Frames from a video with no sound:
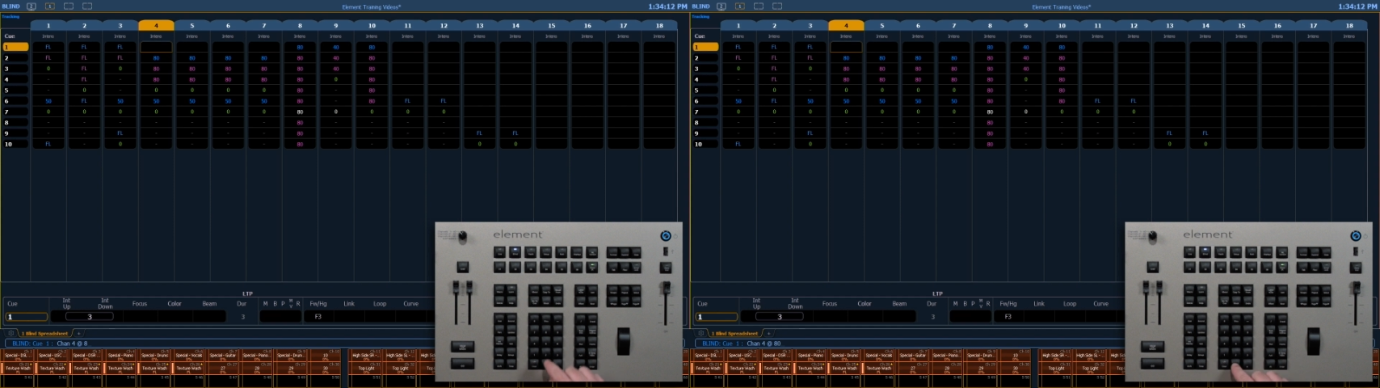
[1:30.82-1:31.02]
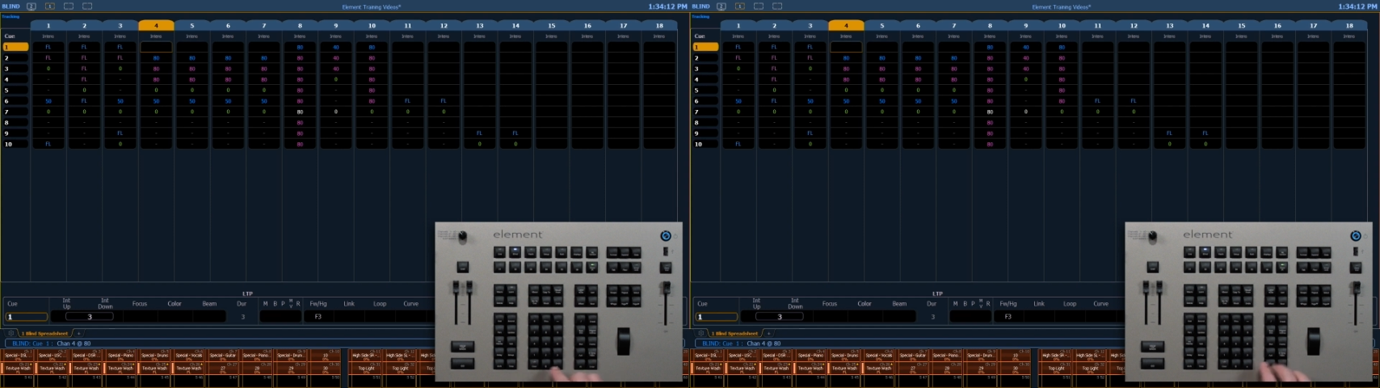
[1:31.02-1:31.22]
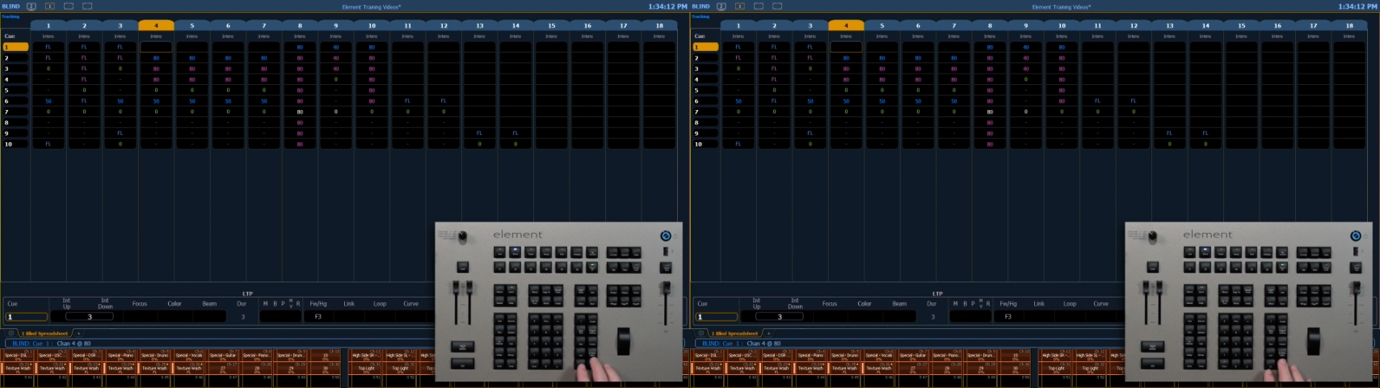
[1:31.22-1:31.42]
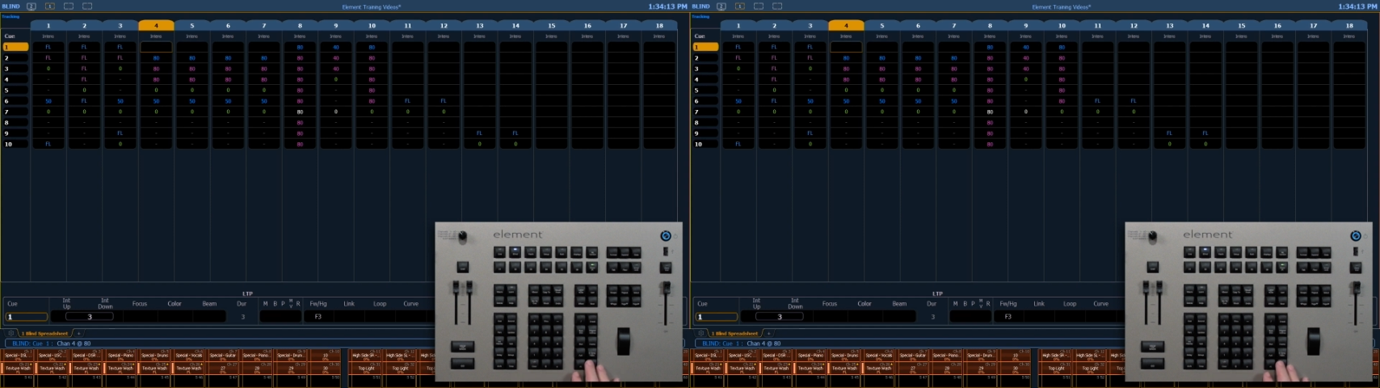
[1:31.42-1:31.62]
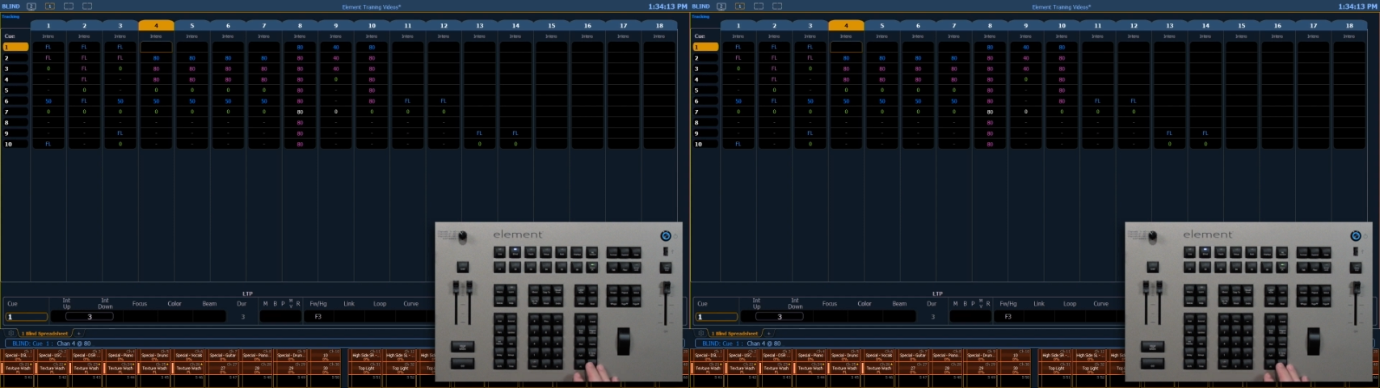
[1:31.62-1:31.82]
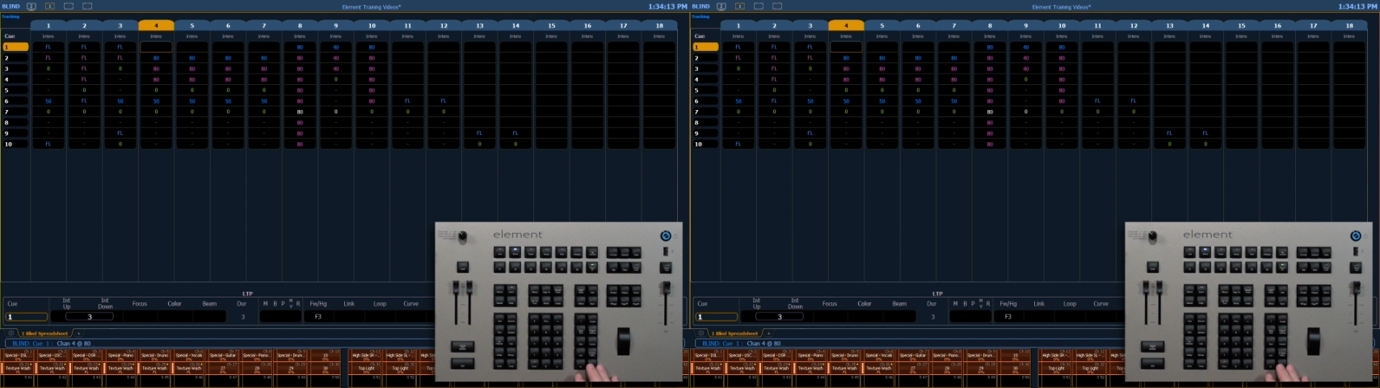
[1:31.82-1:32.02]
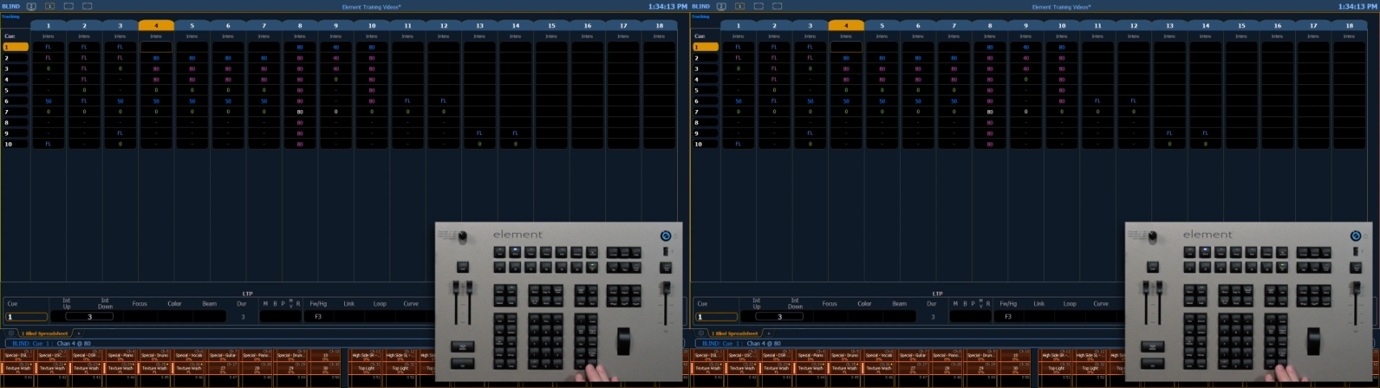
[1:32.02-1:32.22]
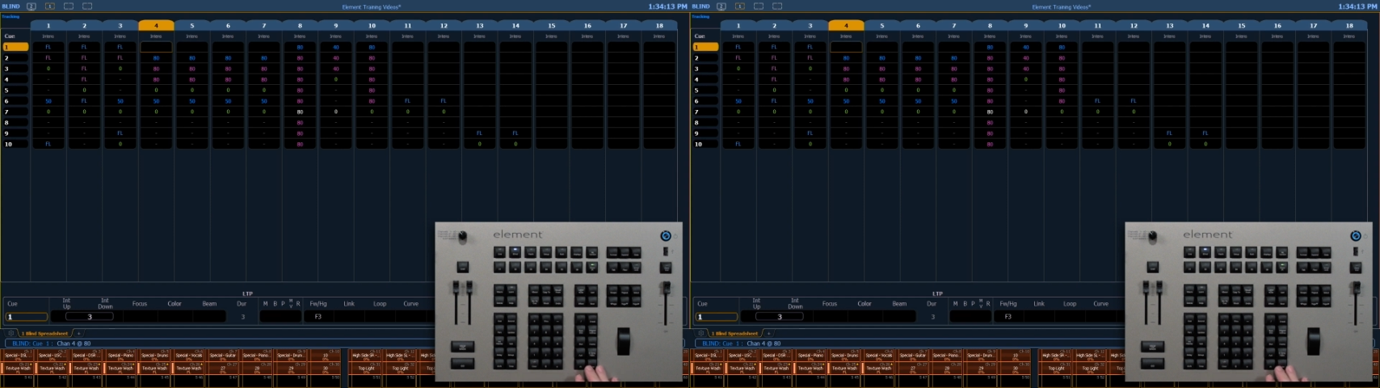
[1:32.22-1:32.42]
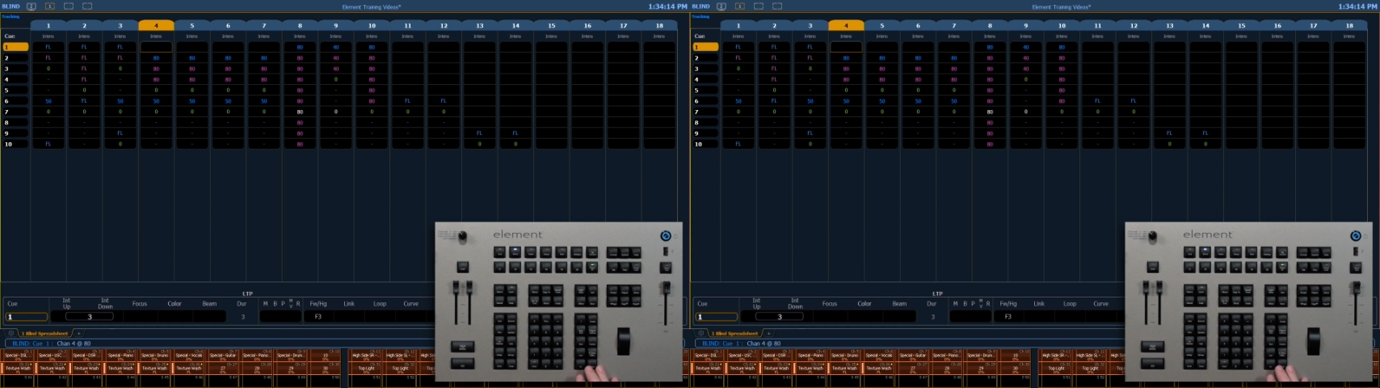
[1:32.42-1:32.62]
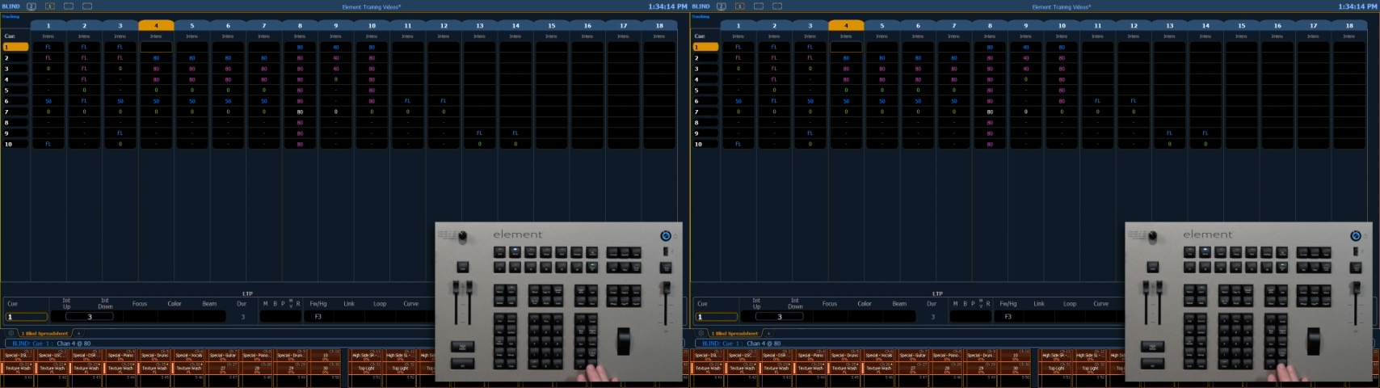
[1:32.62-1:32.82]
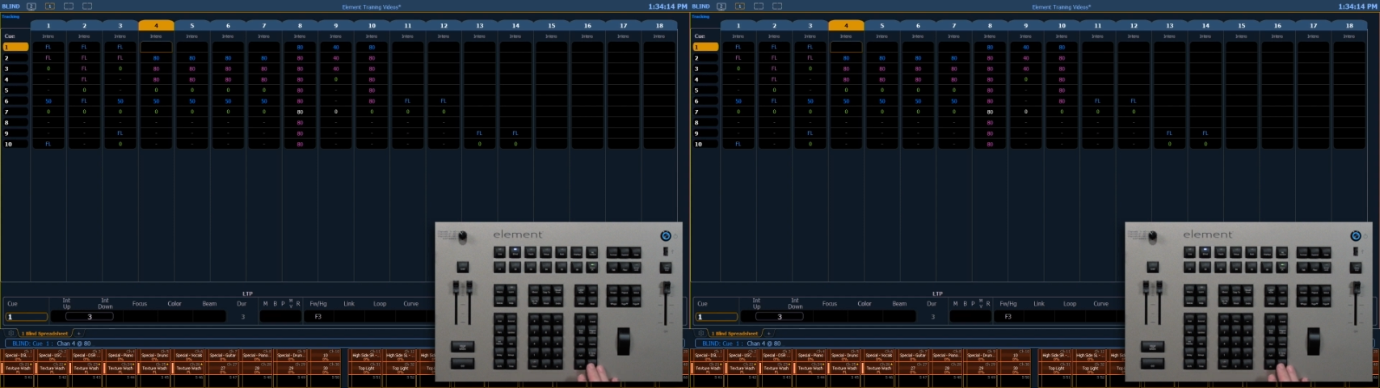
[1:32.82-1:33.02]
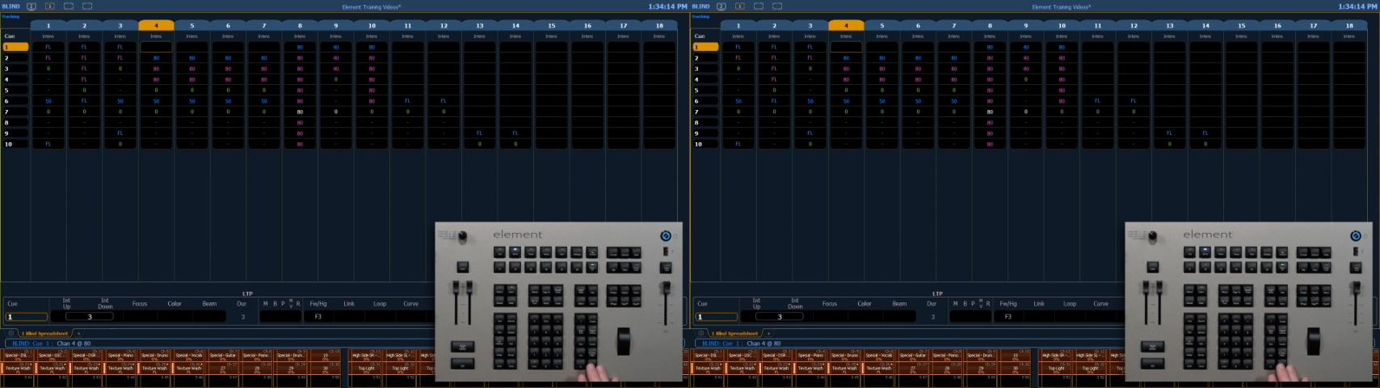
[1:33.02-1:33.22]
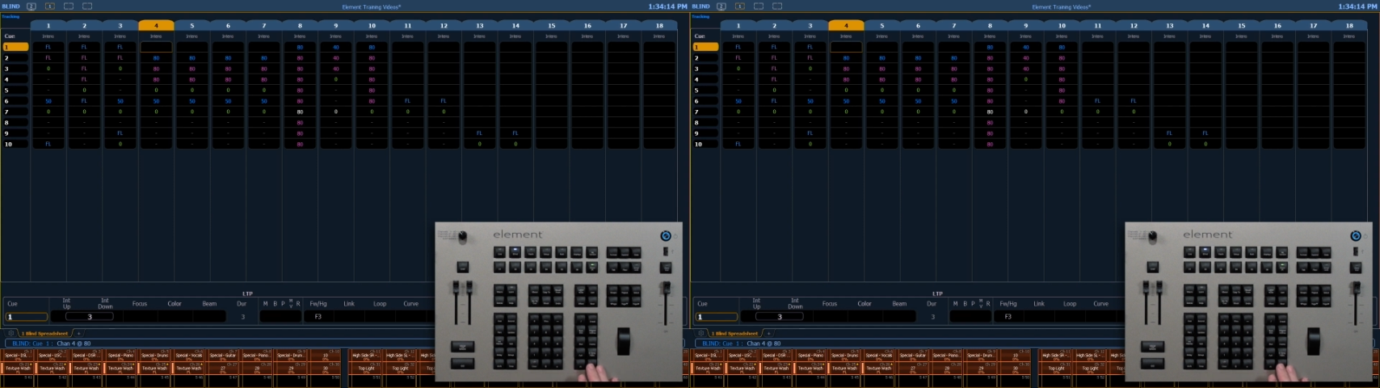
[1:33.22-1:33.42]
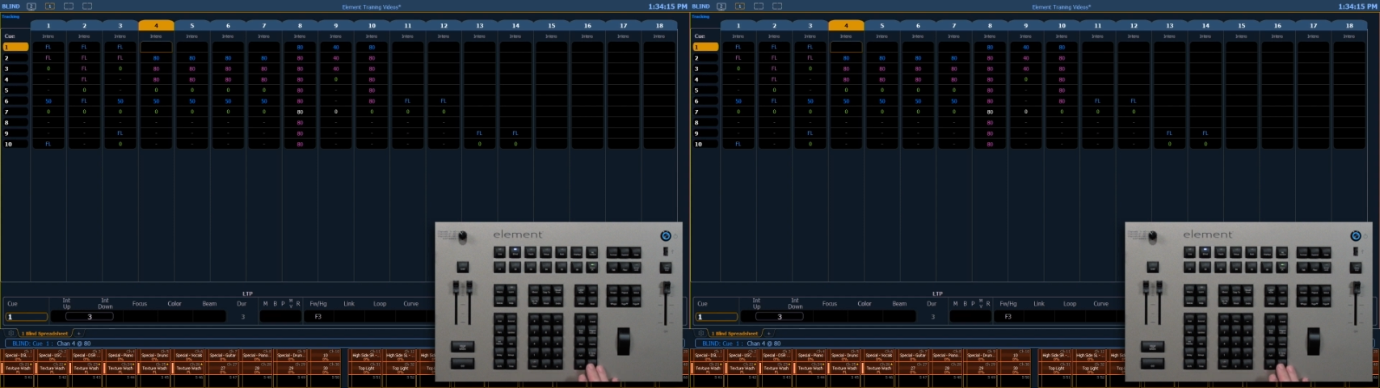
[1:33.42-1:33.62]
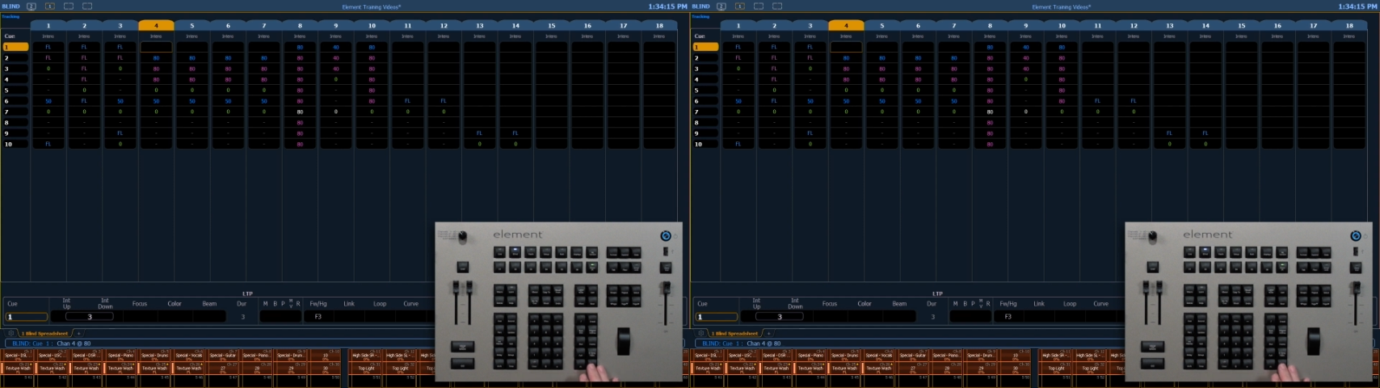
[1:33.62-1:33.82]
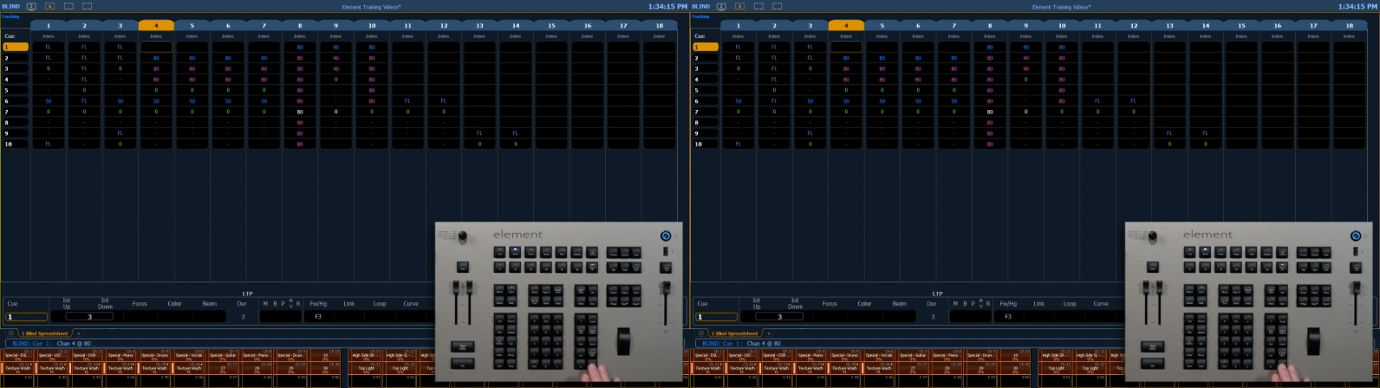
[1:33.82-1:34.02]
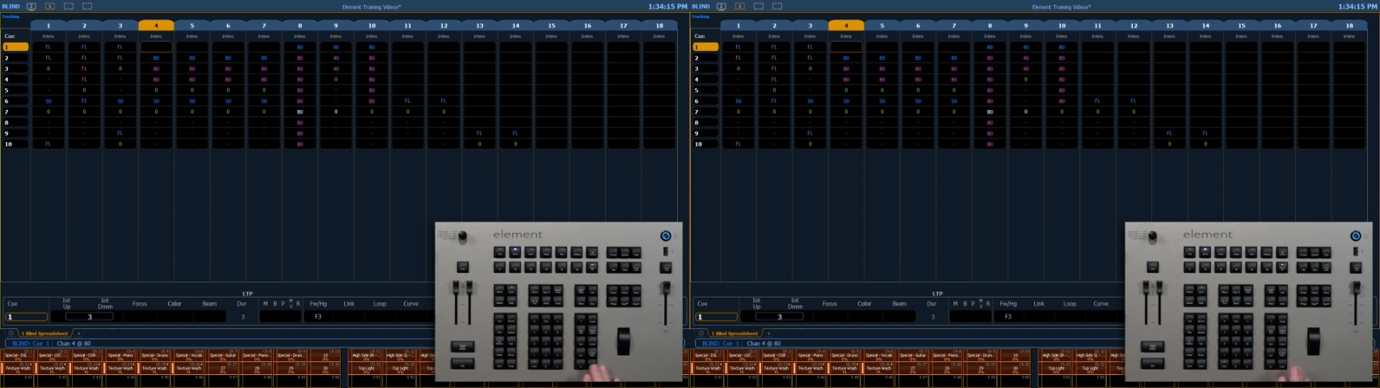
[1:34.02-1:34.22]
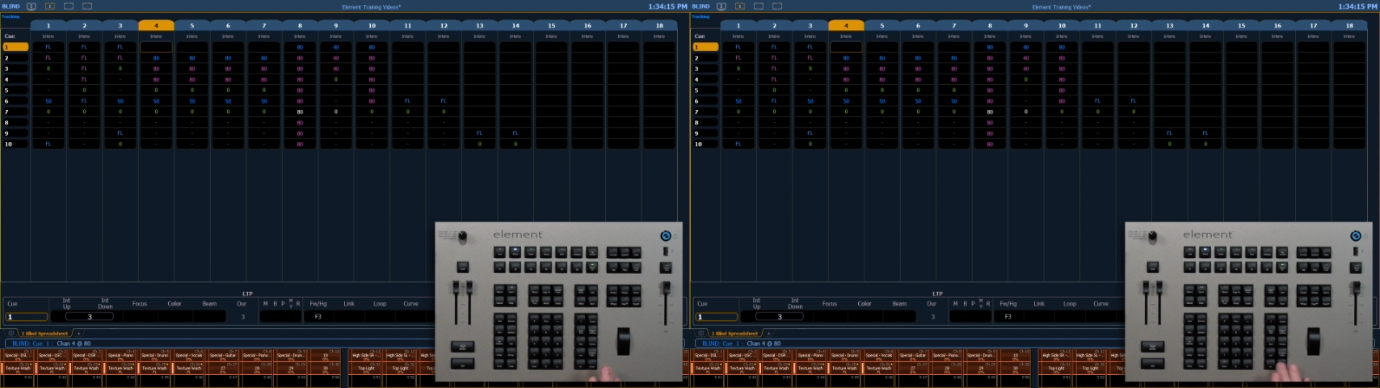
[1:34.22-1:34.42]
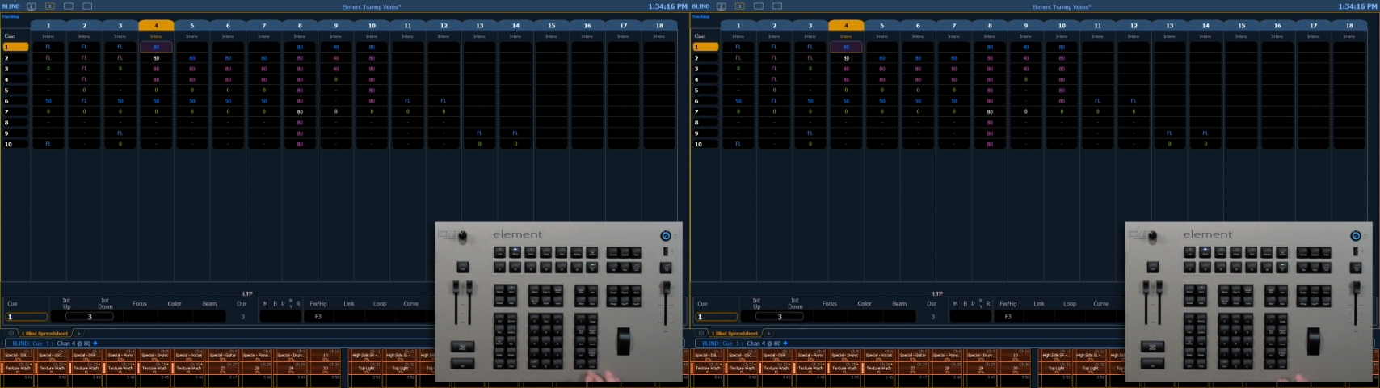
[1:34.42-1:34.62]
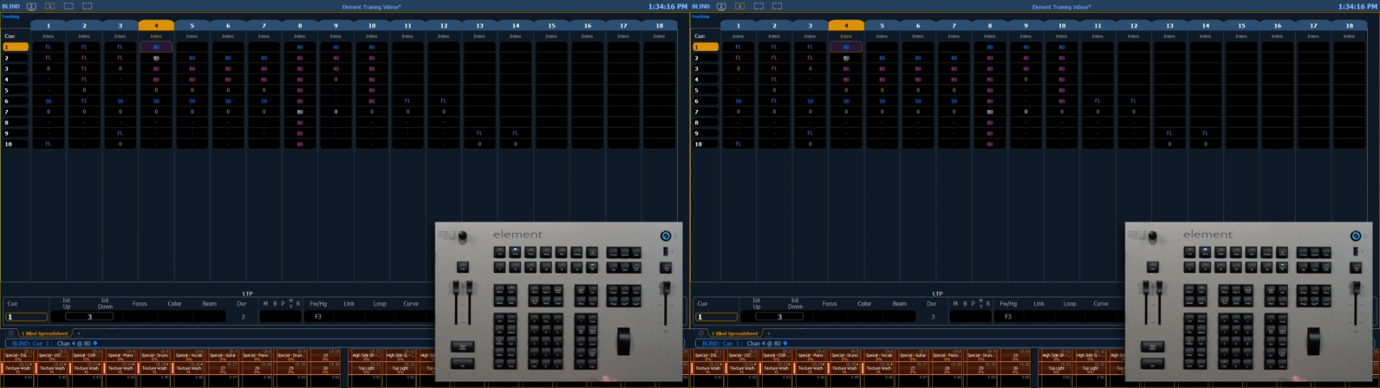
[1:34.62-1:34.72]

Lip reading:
(no speaker visible)